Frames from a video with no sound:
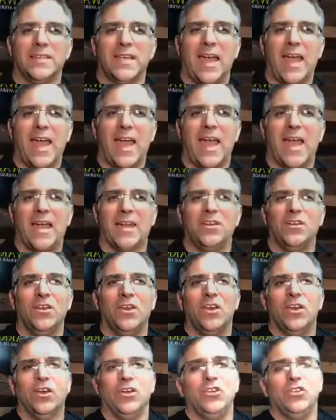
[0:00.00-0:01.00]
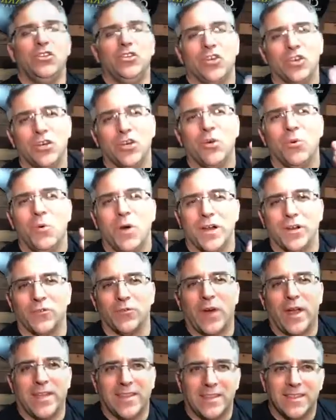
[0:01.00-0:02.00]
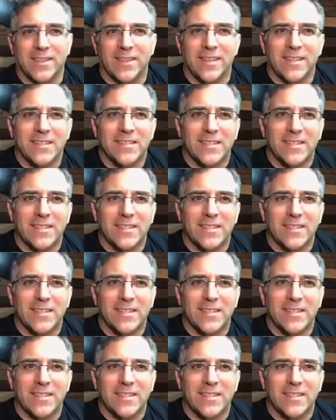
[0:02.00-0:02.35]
and you're going to want to write this